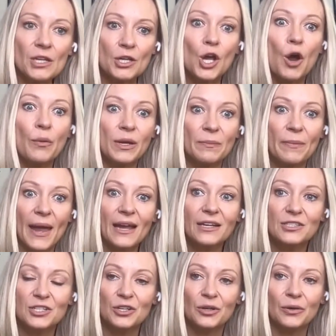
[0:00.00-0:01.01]
going
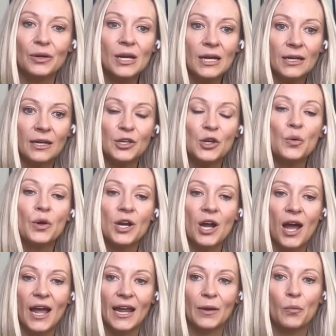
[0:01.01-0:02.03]
back to, you and
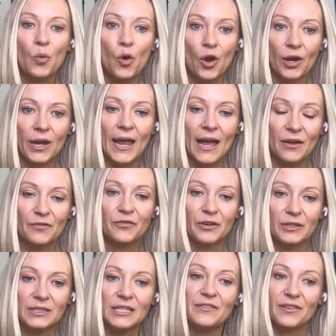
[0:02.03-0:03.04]
I work out
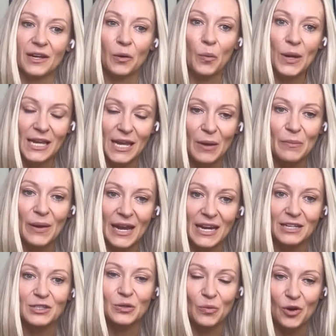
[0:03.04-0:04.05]
for a living. We get
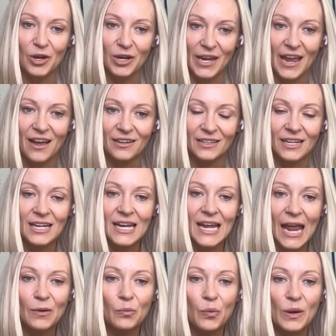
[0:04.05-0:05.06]
paid to work out,
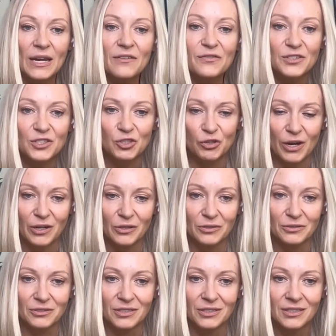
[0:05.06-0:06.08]
and we've
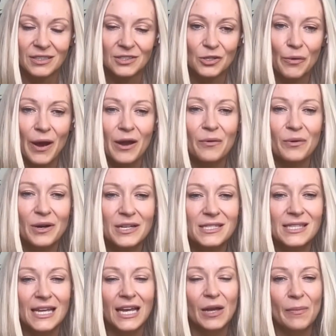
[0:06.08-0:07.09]
struggled. So I
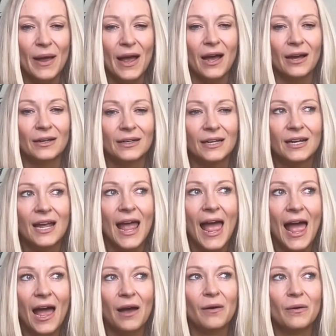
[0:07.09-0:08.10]
always think about
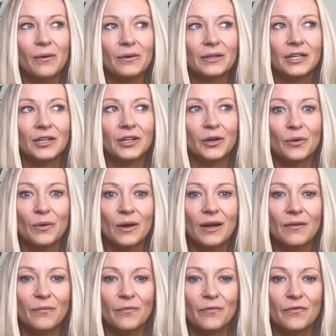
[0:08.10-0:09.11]
how,
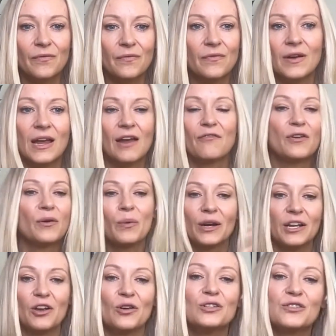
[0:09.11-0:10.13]

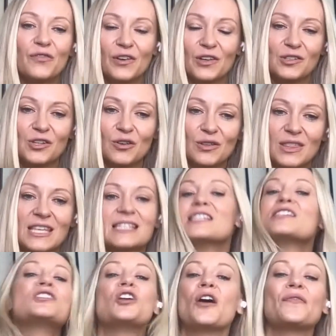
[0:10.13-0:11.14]
everybody else feels, who this
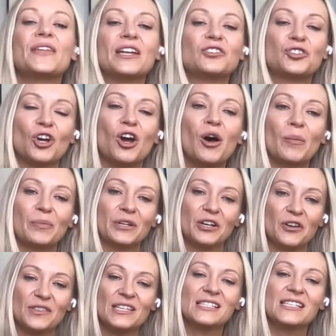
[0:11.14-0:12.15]
is not their job.
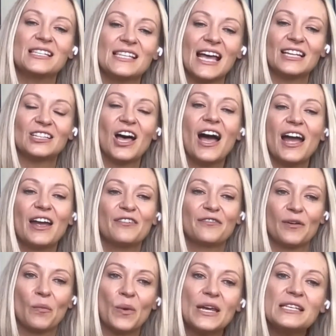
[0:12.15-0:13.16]
This is our life,
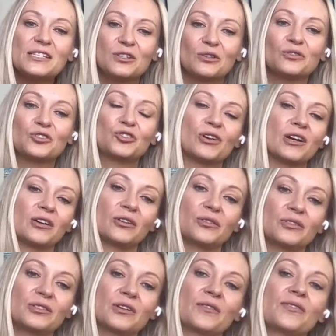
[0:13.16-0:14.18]
and we still struggle.
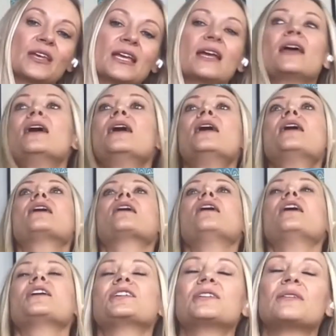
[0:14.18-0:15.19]
So I think,
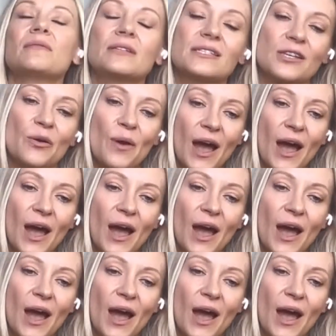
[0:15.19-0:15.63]
gosh, it's so